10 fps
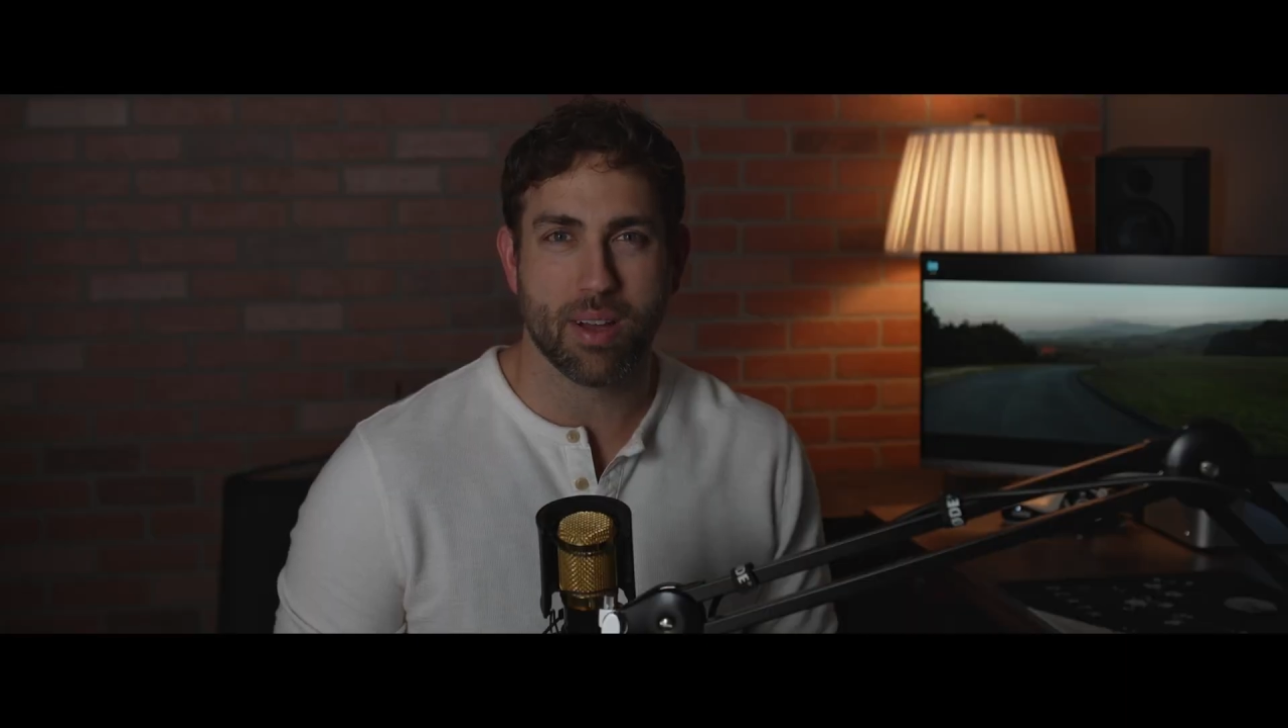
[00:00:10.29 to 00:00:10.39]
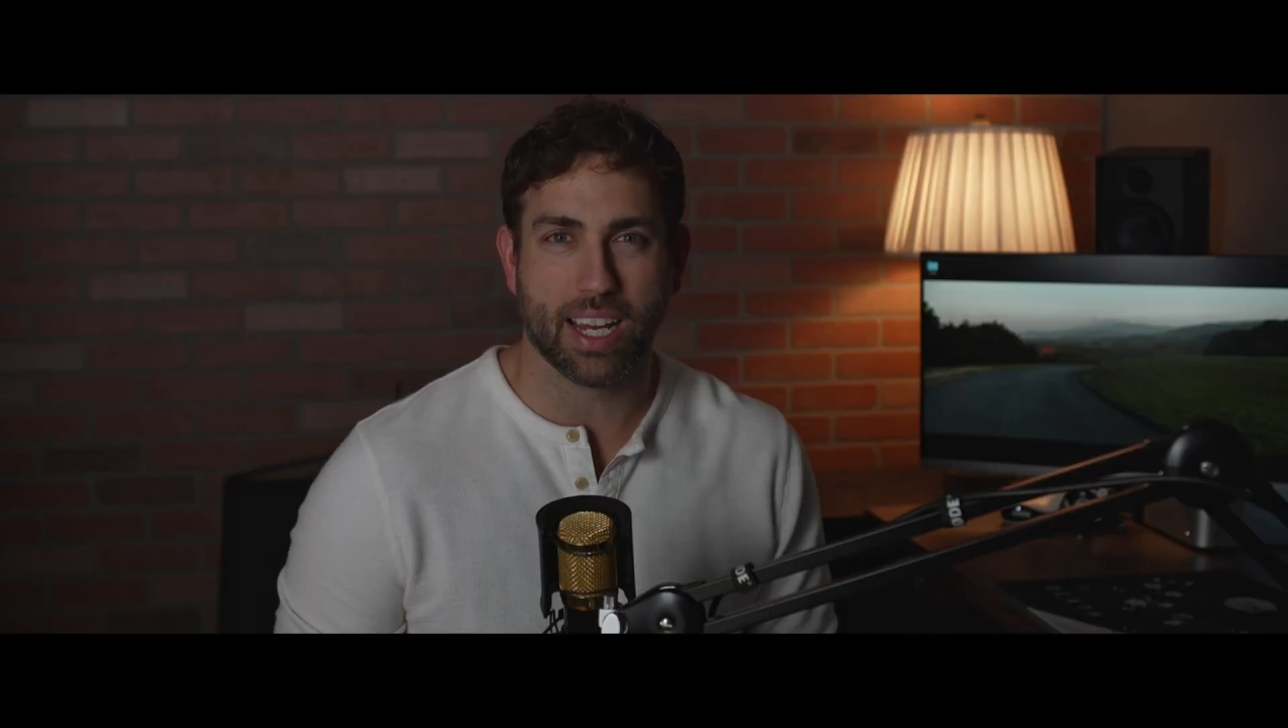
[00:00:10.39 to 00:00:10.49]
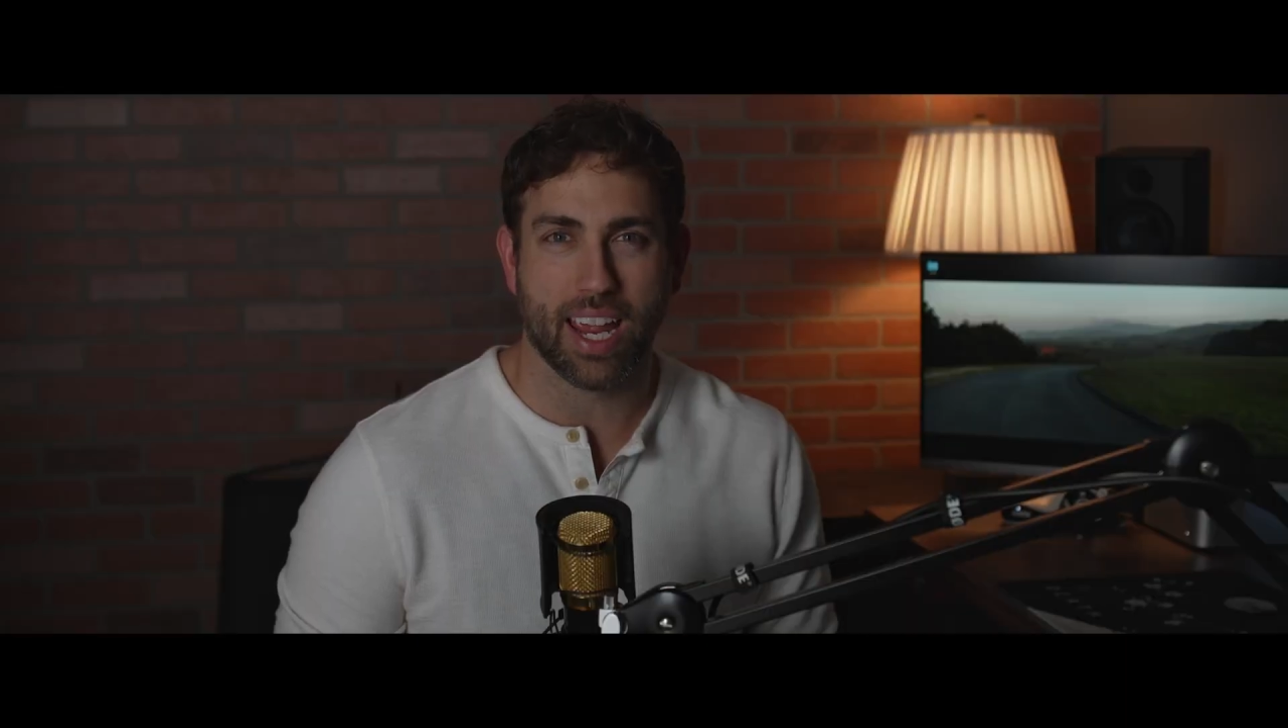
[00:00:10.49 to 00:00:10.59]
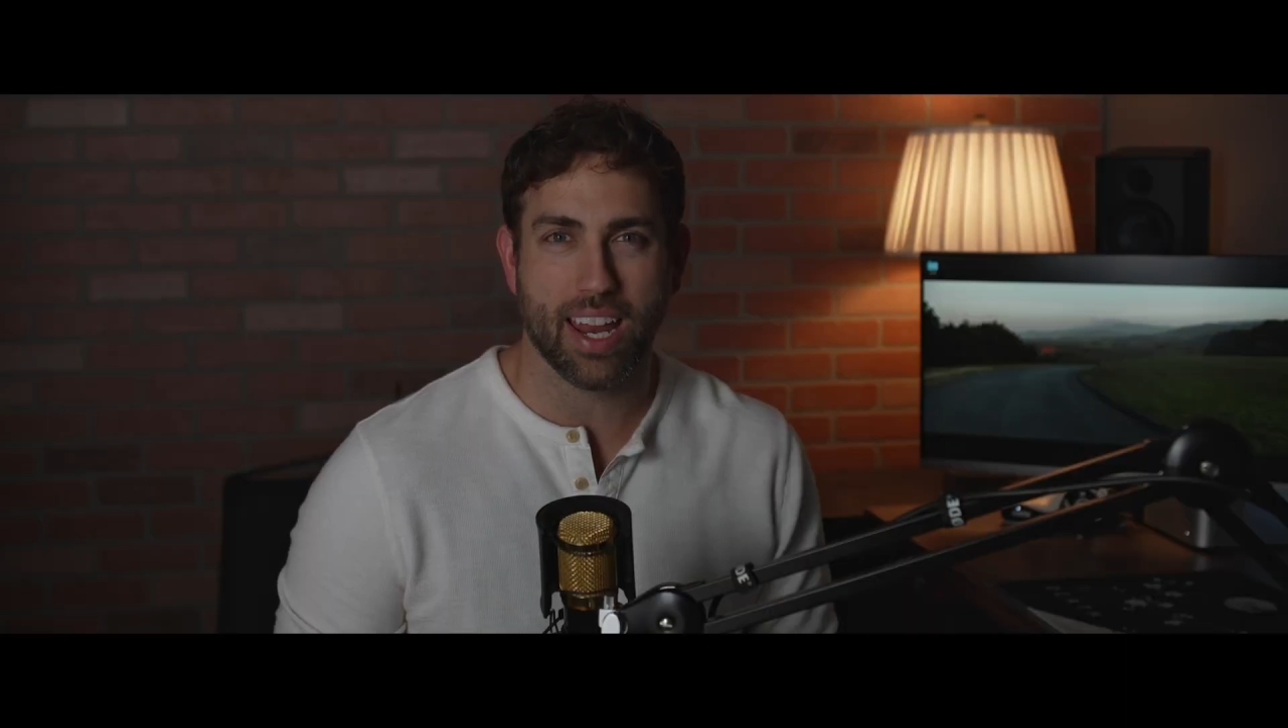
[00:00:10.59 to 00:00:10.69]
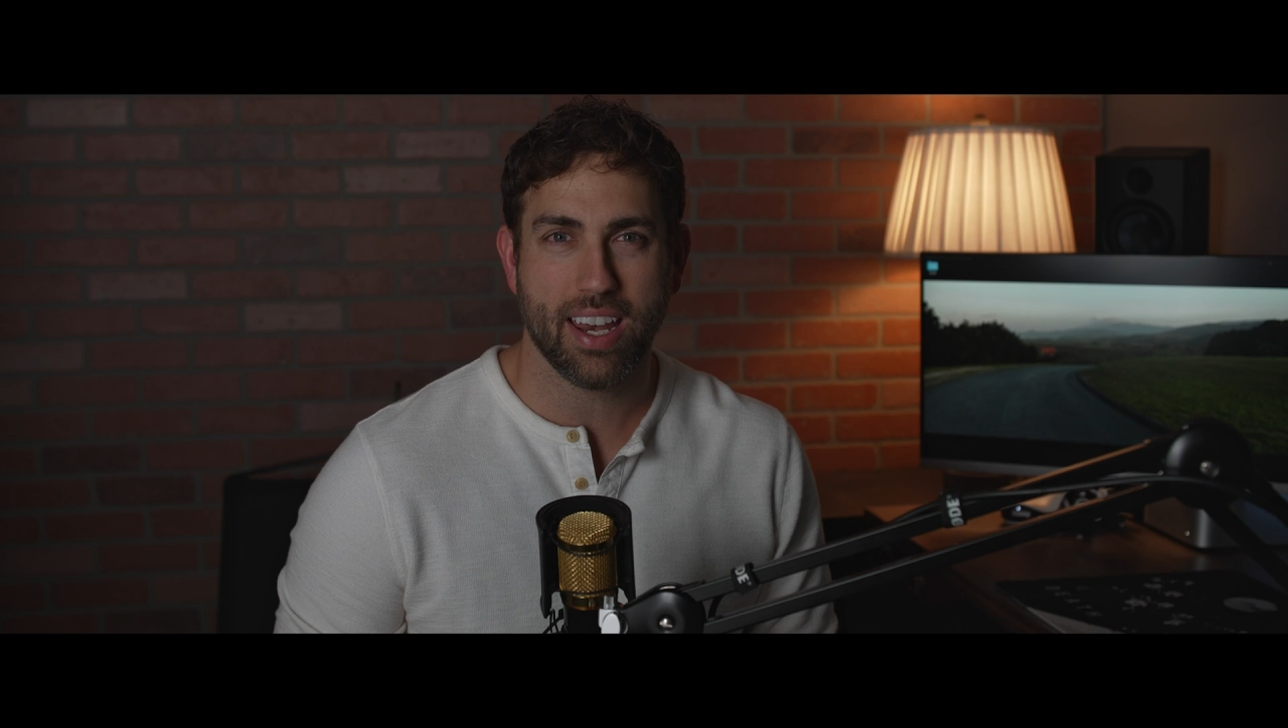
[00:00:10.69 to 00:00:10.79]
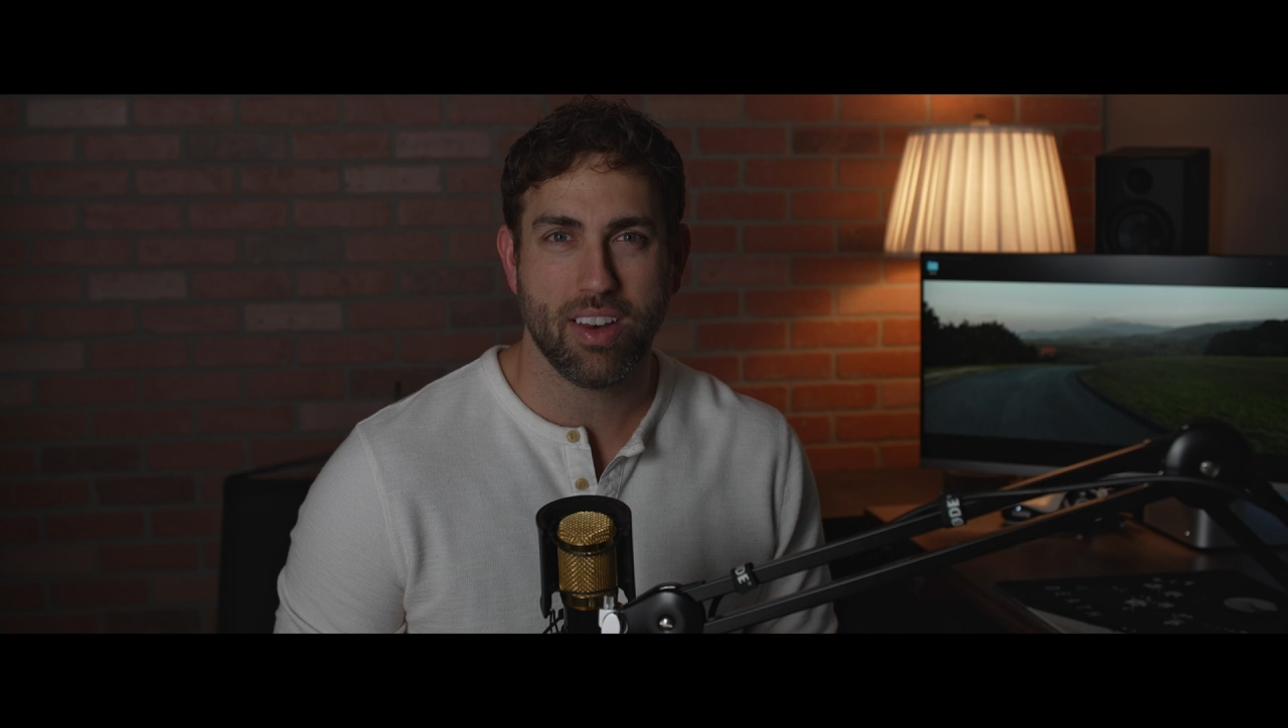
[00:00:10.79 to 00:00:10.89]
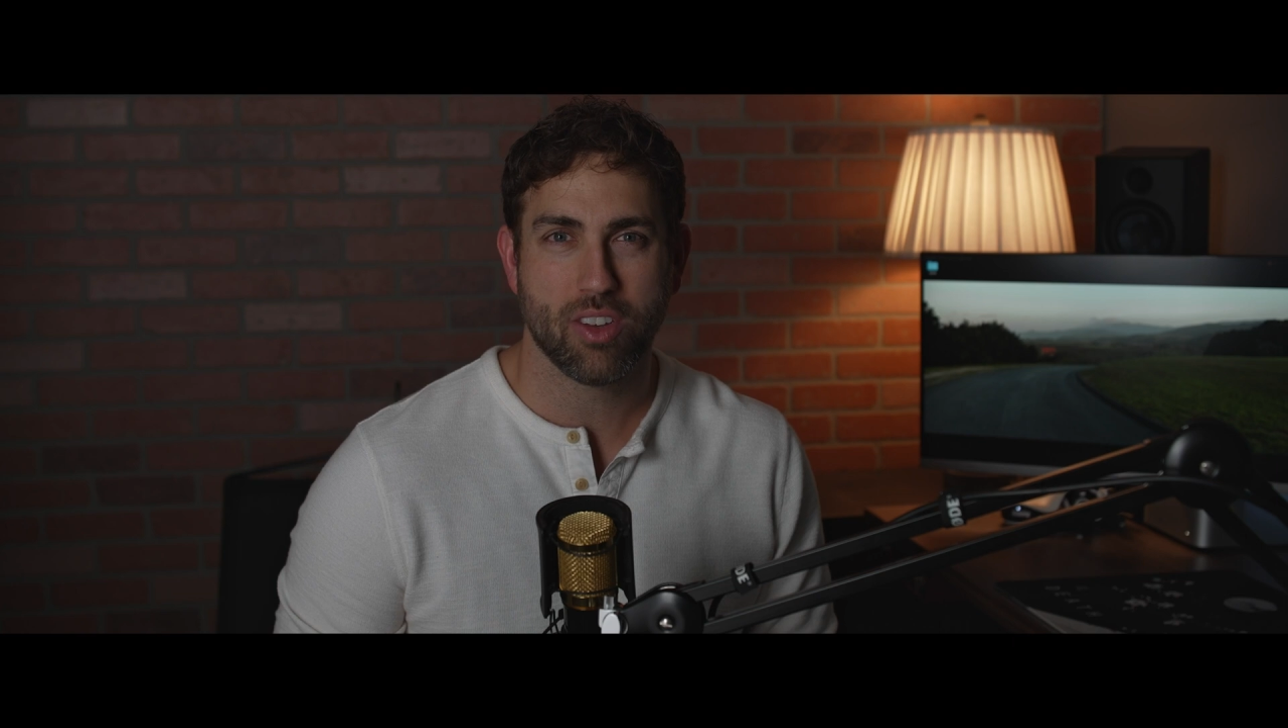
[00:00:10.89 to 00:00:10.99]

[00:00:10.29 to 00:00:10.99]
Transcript: again,